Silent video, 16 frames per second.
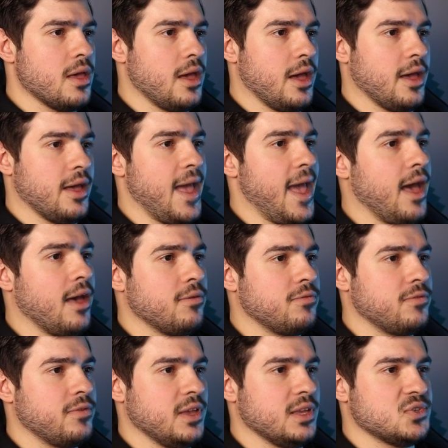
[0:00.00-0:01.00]

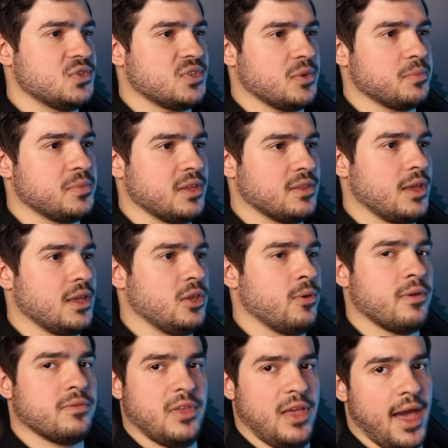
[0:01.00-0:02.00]
F is something that you
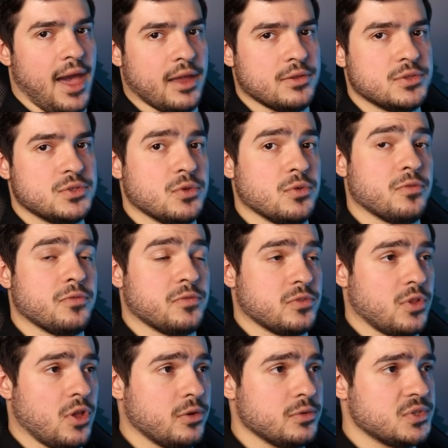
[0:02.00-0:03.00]
have to add to
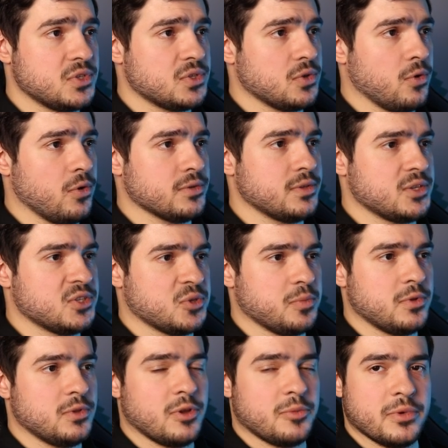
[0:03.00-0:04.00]
floats or
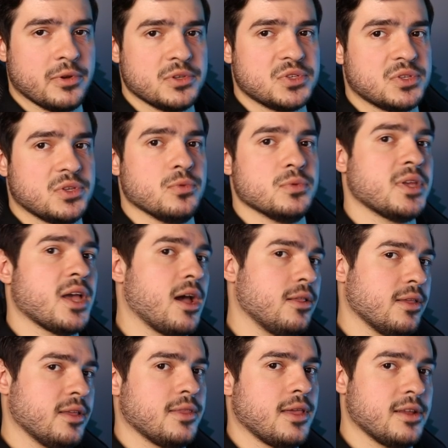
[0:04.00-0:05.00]
decimal numbers to
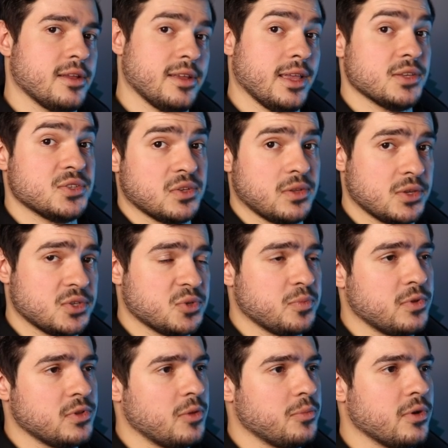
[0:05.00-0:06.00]
tell it that it is a
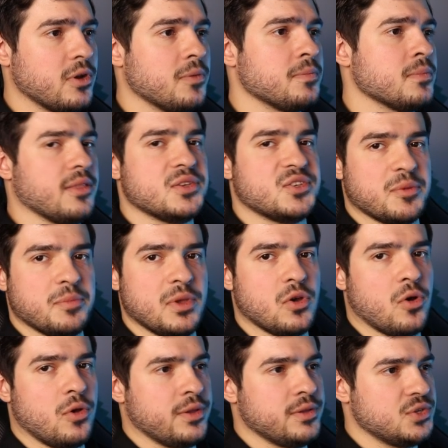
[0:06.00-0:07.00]
decimal number. And the
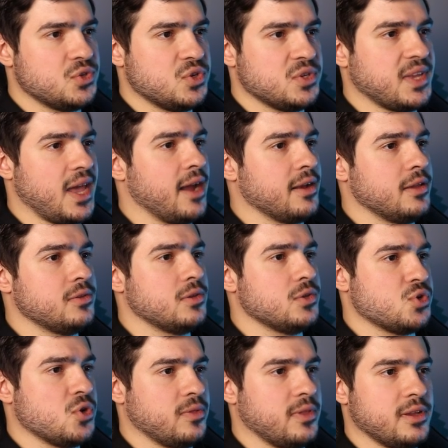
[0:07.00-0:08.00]
semicolon is just added to
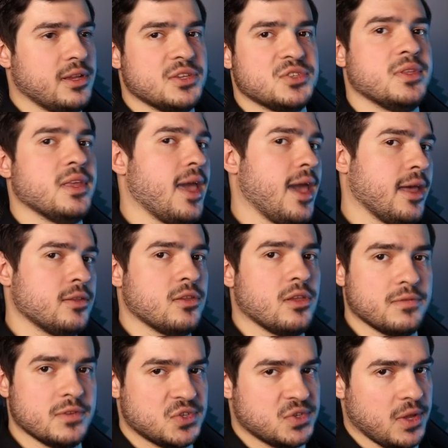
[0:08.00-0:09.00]
show that it is the end
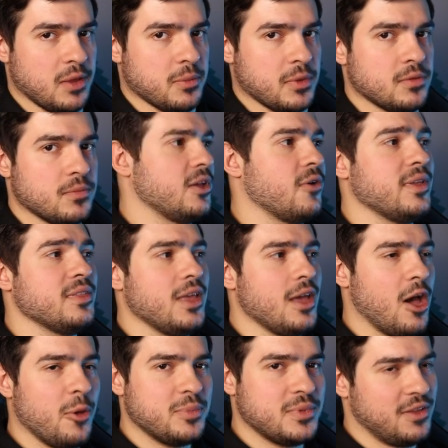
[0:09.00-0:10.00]
of a statement. Now in the
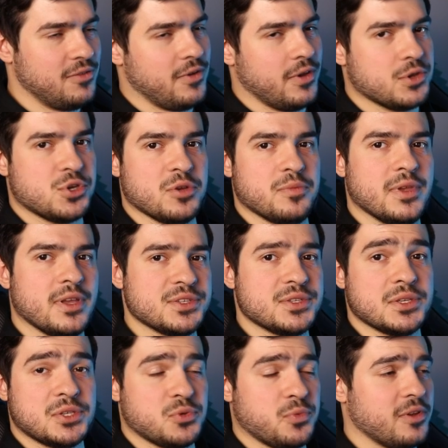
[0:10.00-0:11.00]
update function,
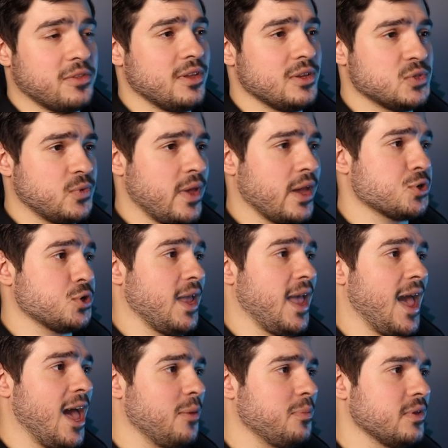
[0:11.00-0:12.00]
because this is where things will actually
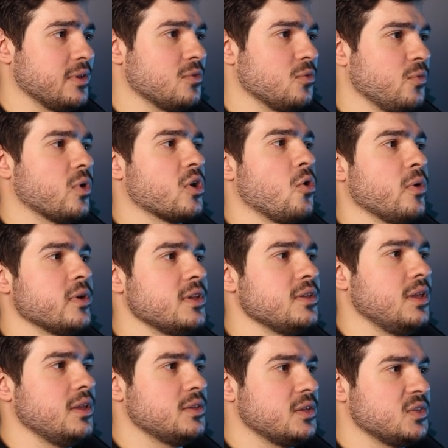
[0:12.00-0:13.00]
happen, we're going to
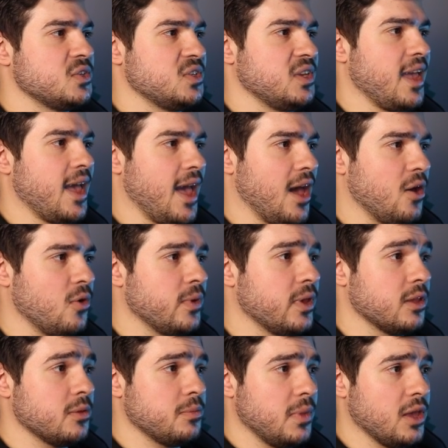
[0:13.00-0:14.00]
need to see how we
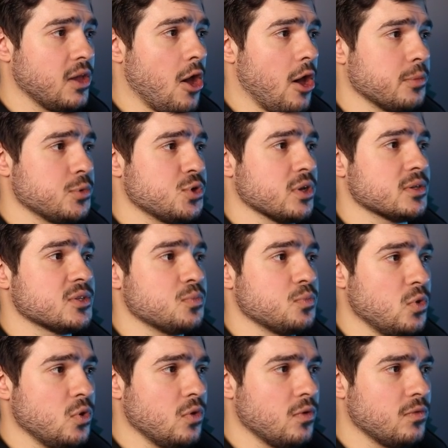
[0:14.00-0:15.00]
can make objects
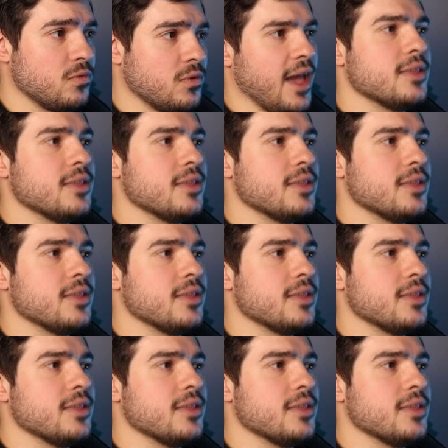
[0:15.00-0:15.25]
move.